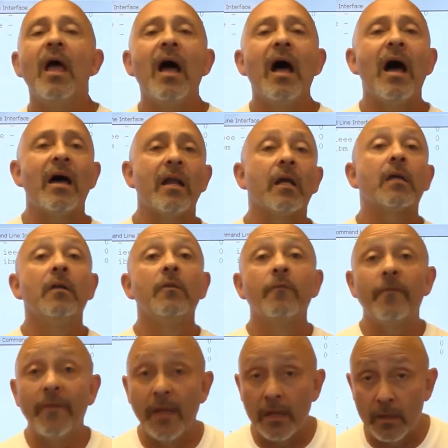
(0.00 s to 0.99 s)
how to
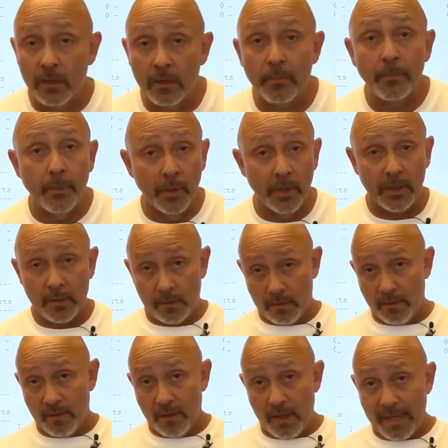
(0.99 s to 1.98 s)
configure, put
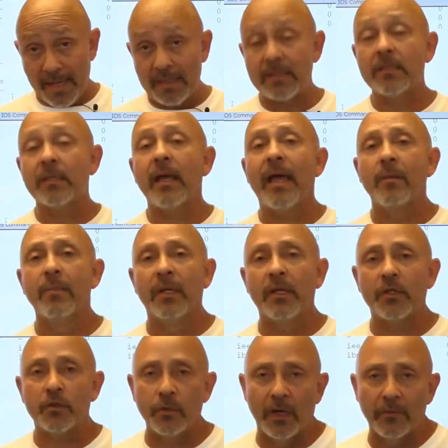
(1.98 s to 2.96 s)
its
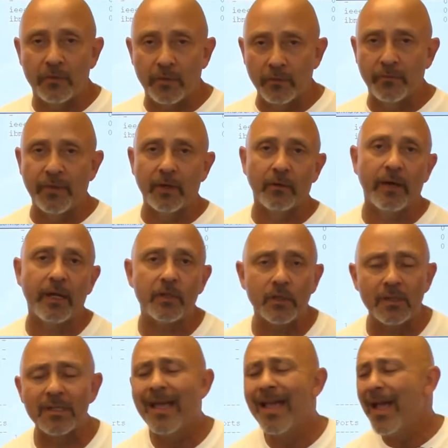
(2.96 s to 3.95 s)
administrative
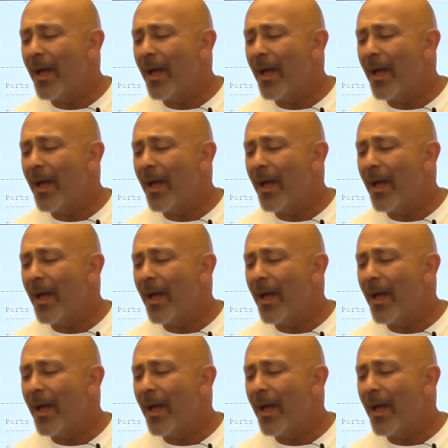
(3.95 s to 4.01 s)
configurations.